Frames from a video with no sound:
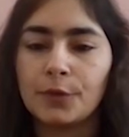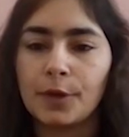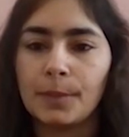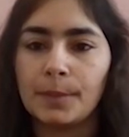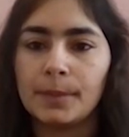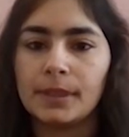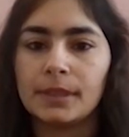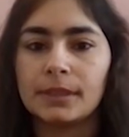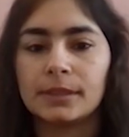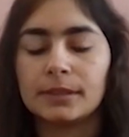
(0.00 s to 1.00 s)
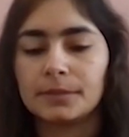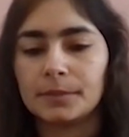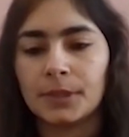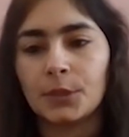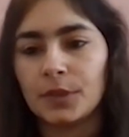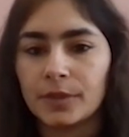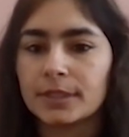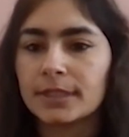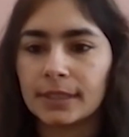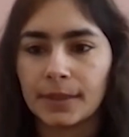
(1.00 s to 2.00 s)
from
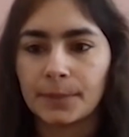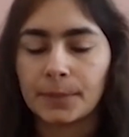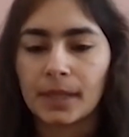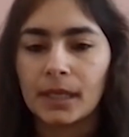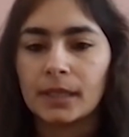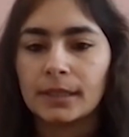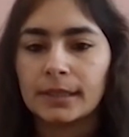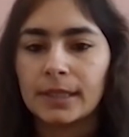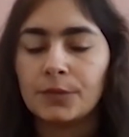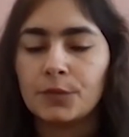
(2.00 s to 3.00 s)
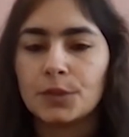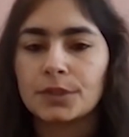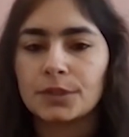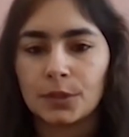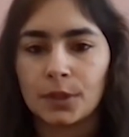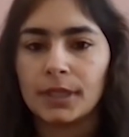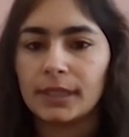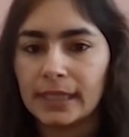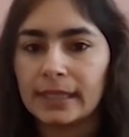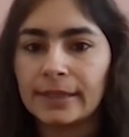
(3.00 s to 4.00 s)
university. That was not a
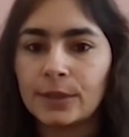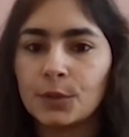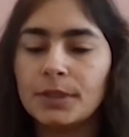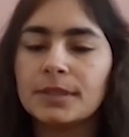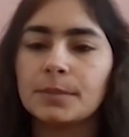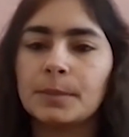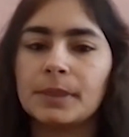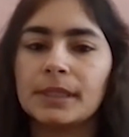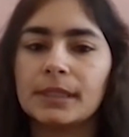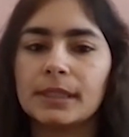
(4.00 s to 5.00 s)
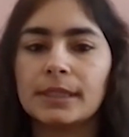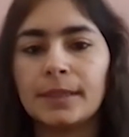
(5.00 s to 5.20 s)
degree course, but a